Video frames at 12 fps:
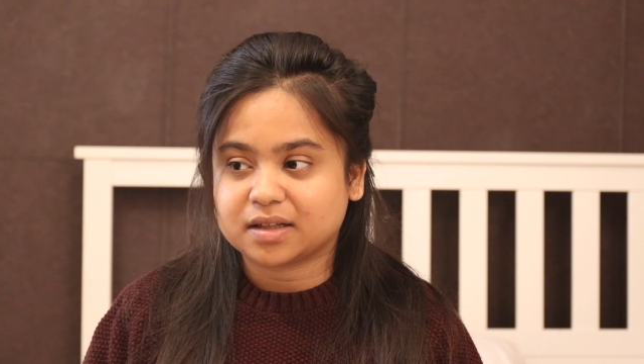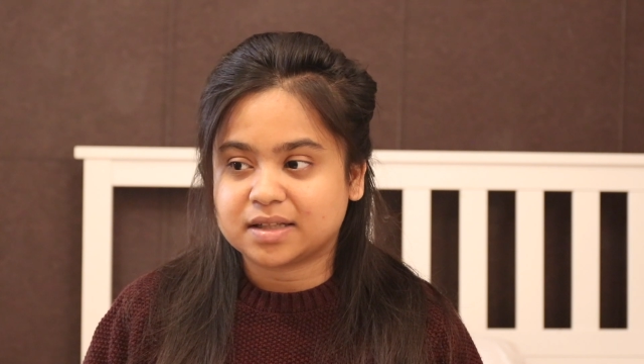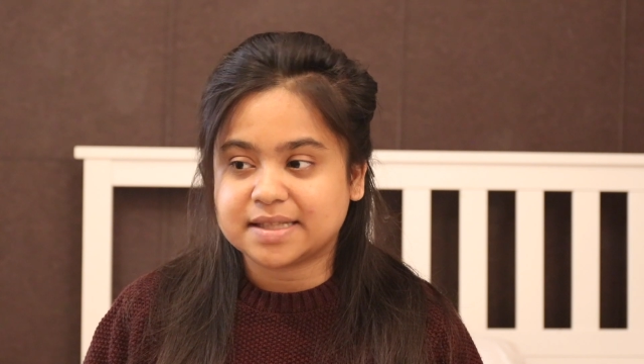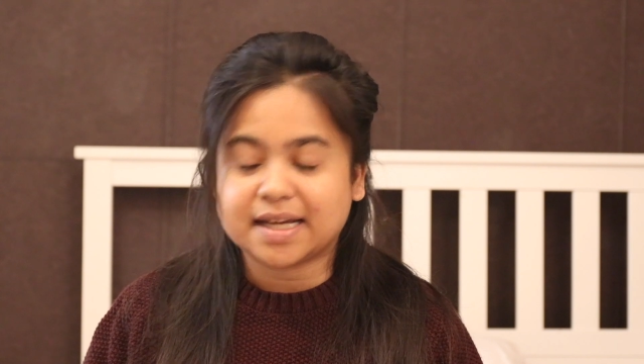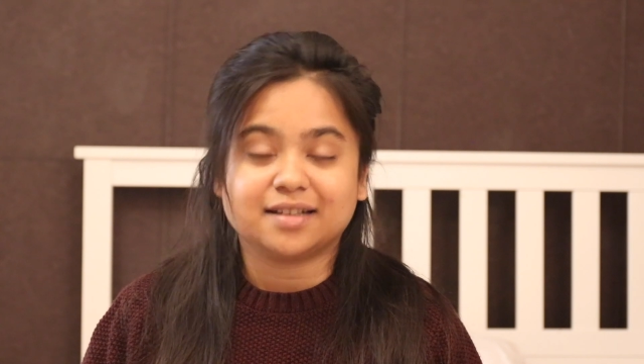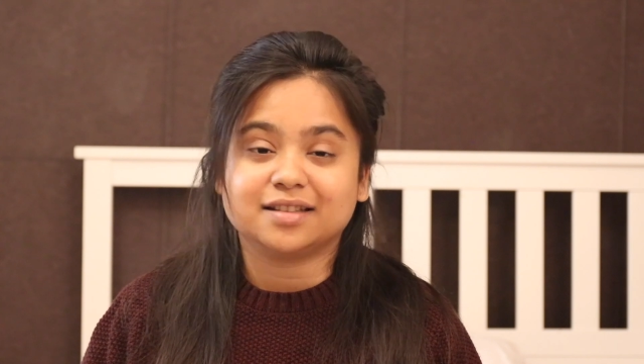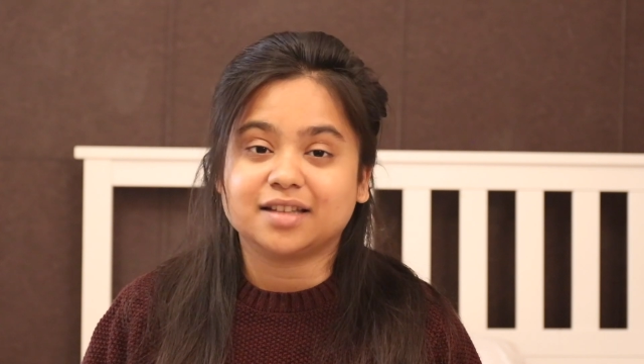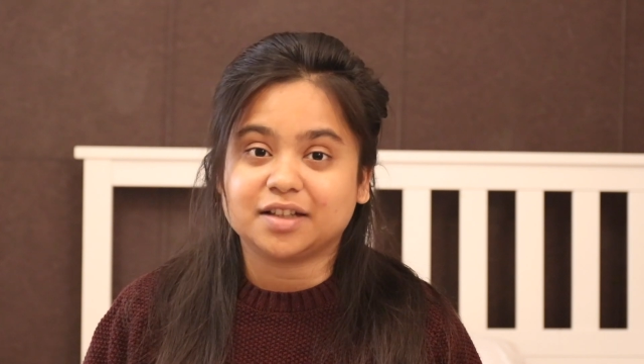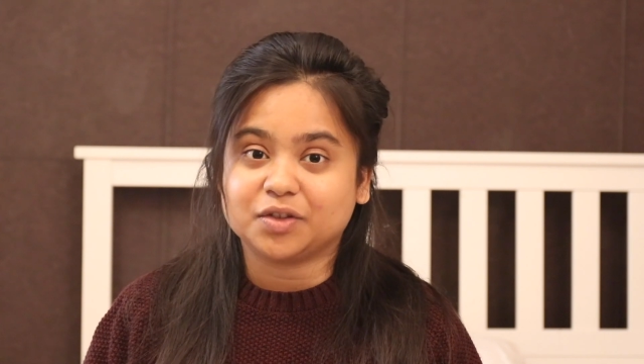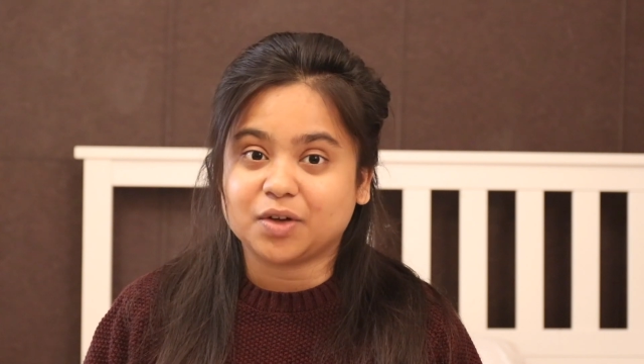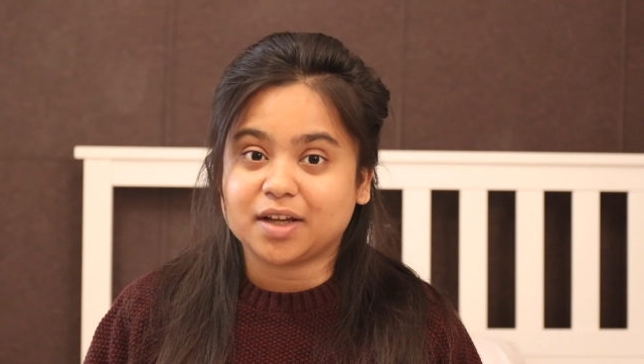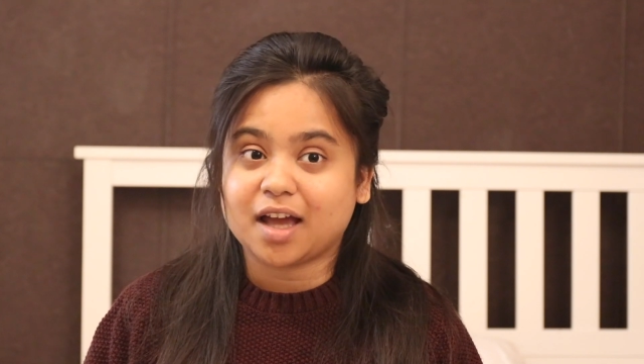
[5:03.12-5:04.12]
decided
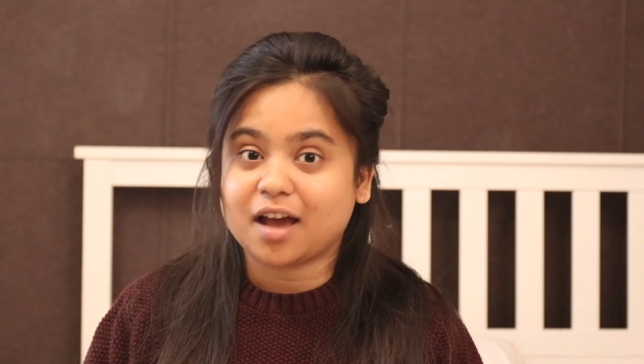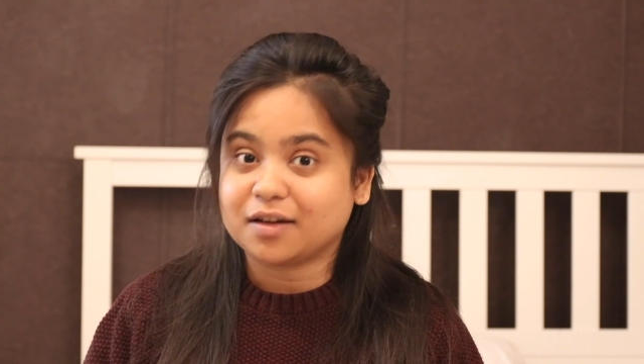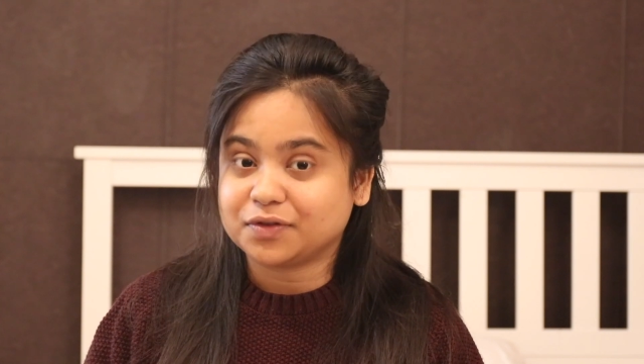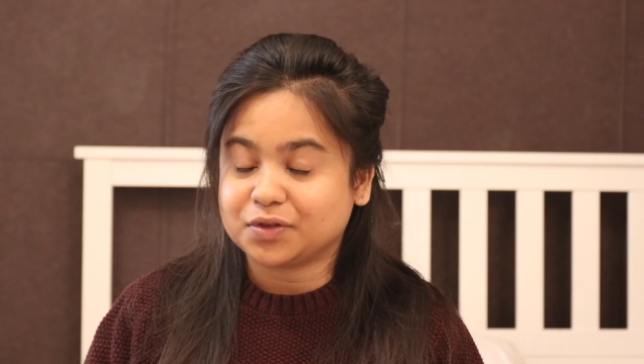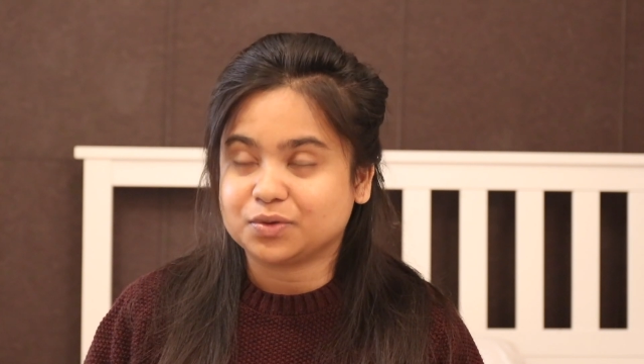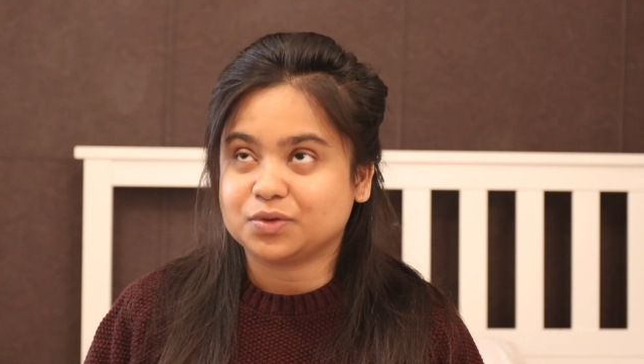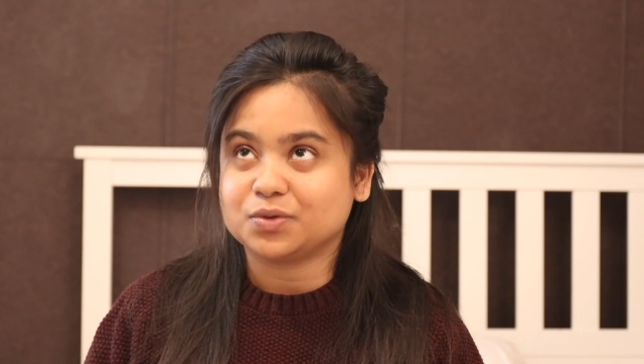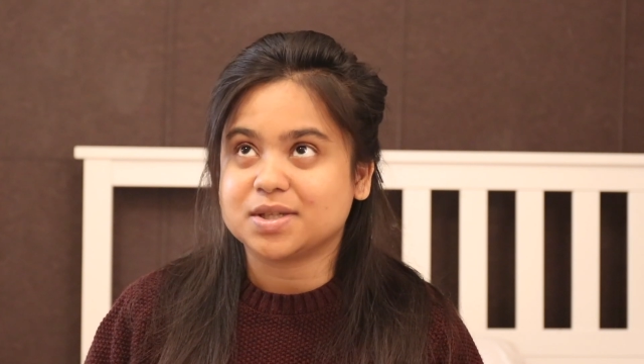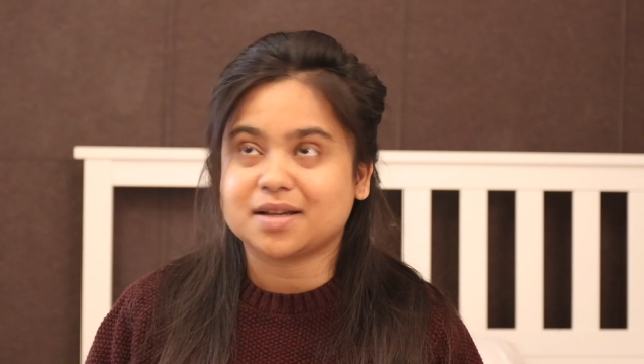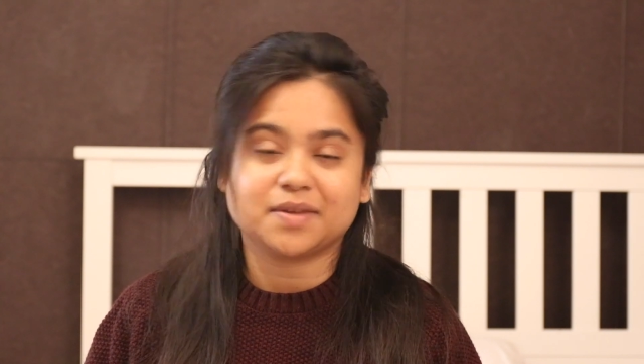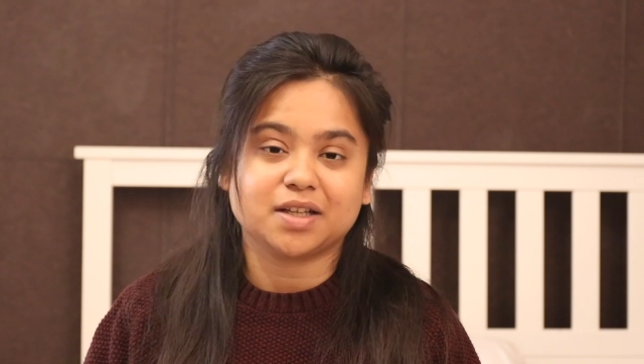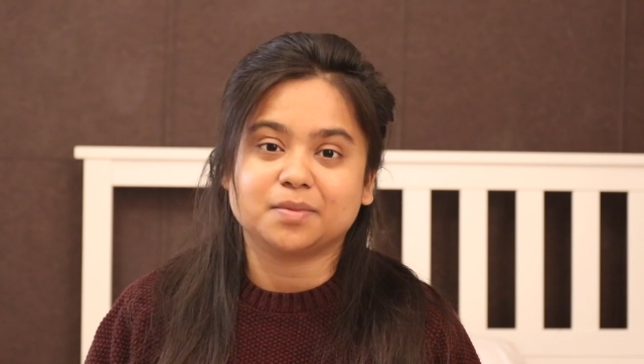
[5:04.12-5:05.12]
that you know I have to do
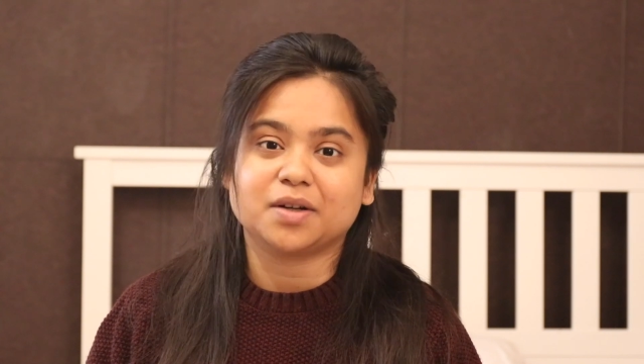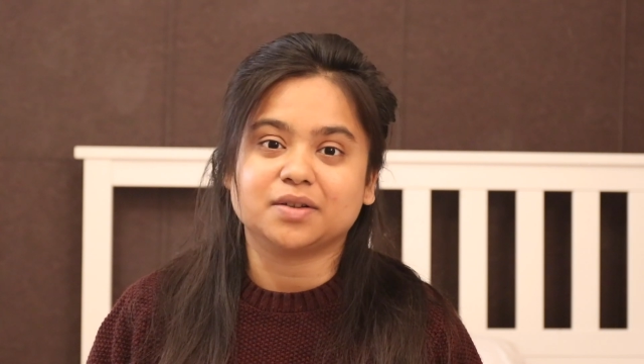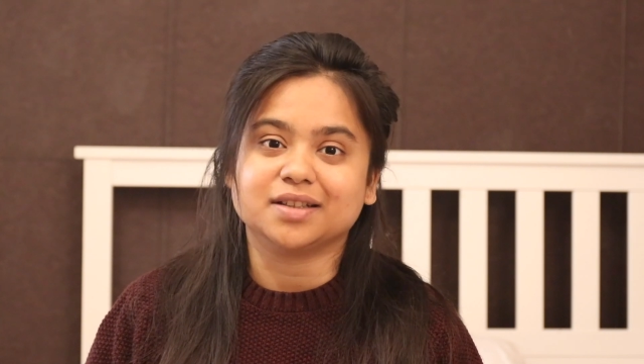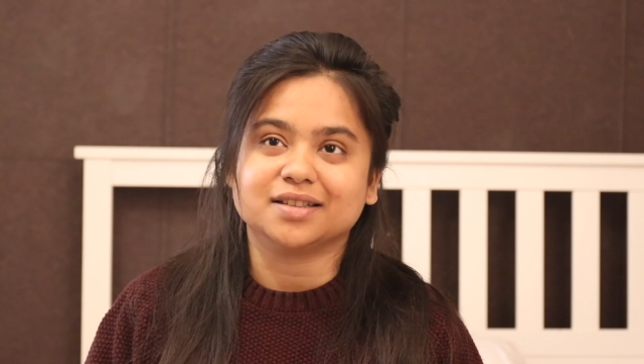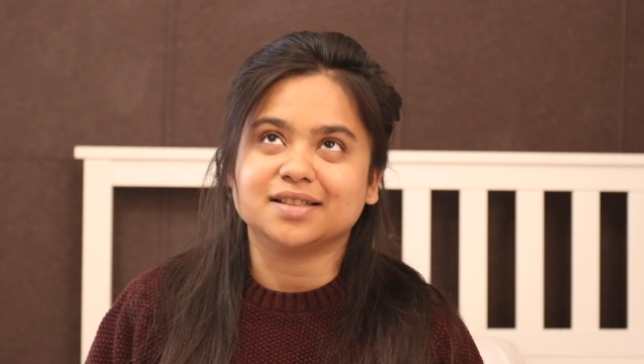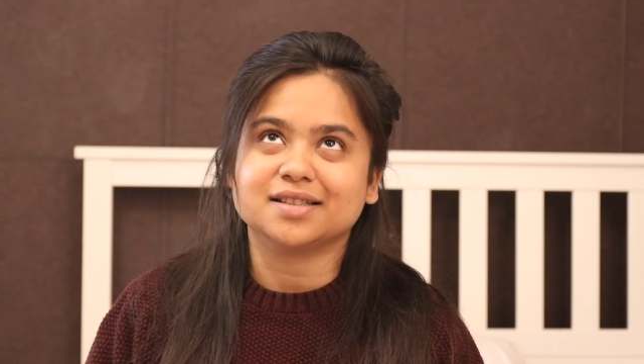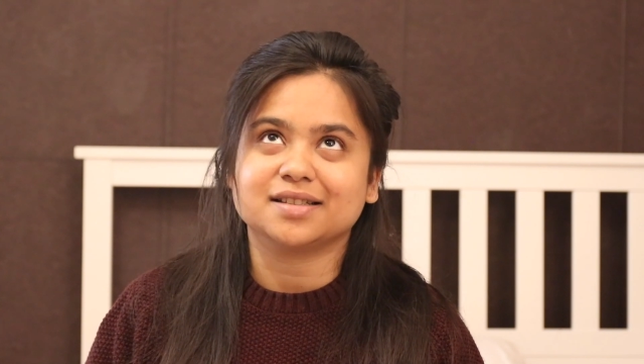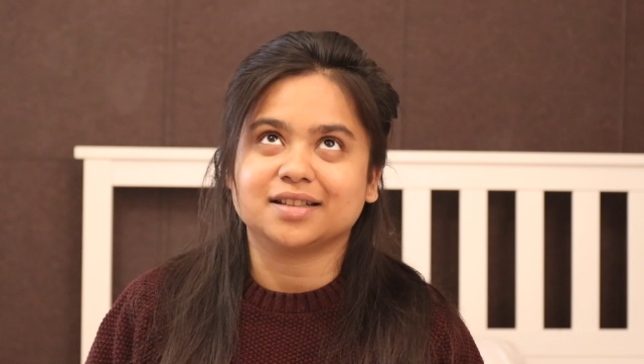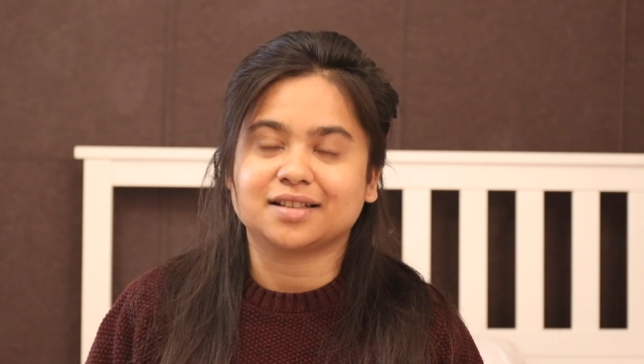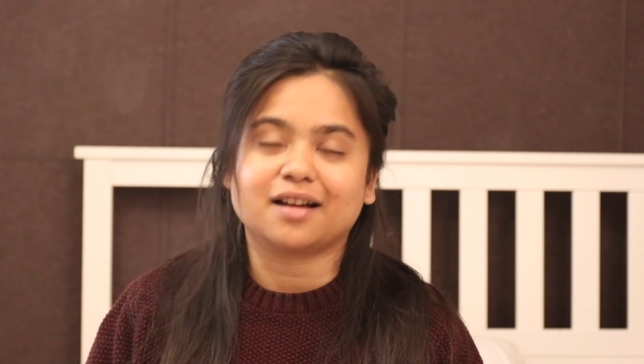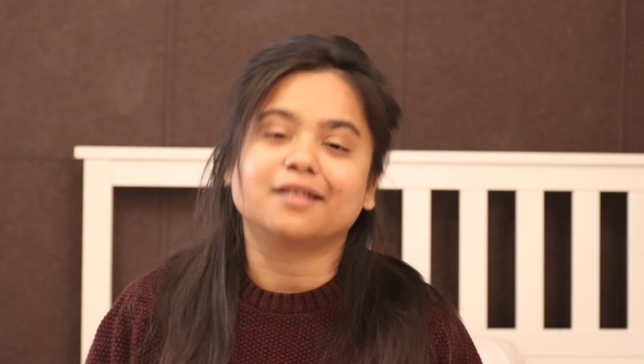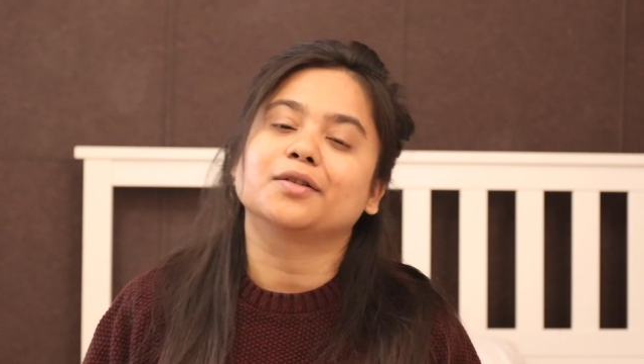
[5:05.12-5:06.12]
something about this
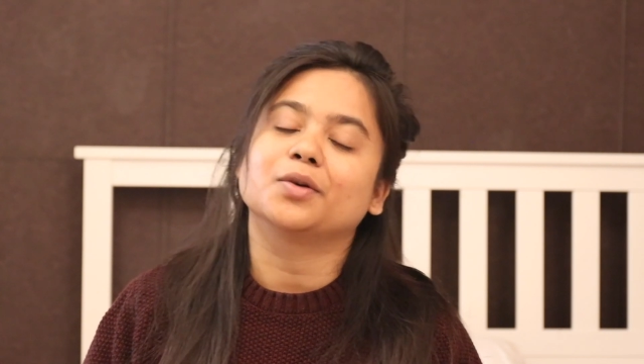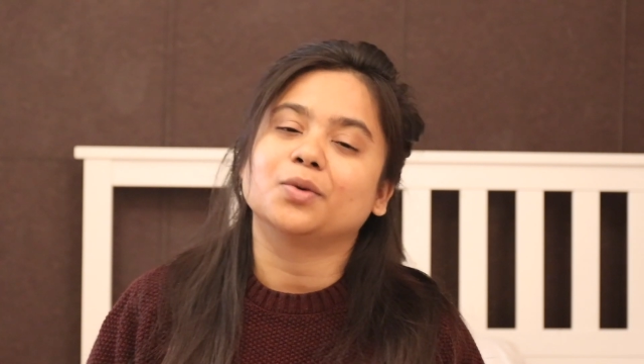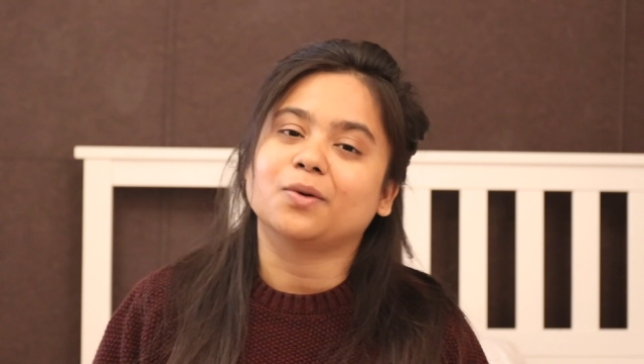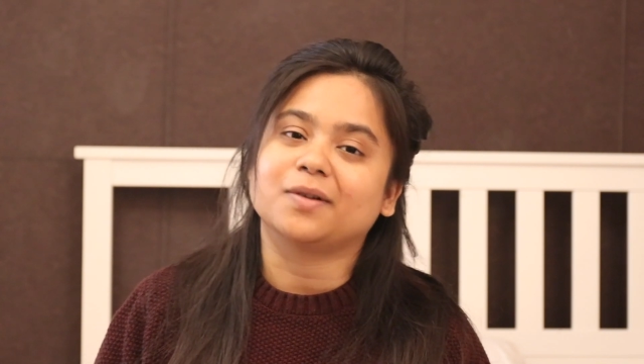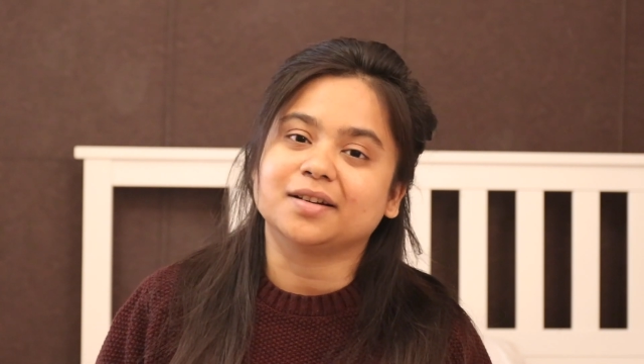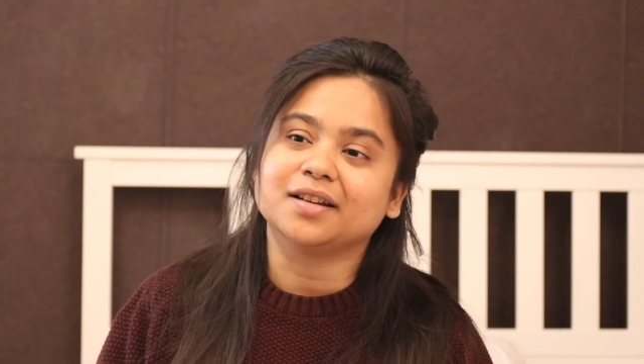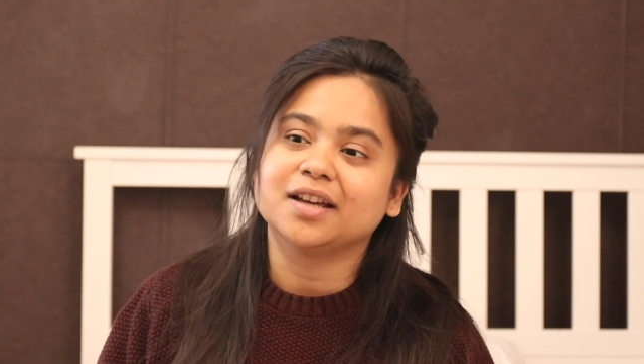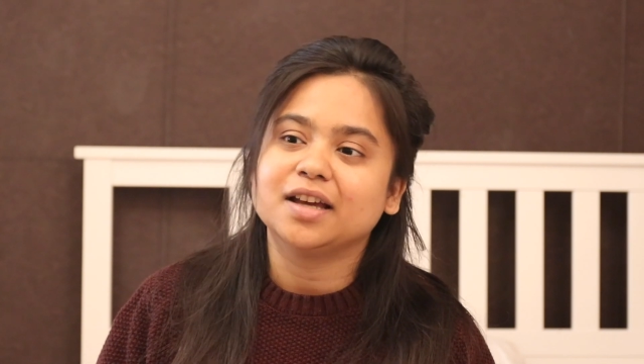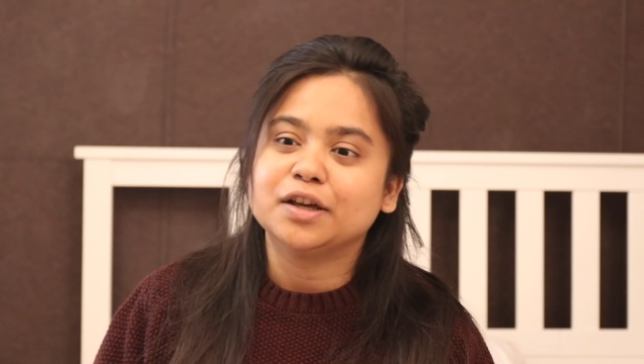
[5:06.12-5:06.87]
it can't go on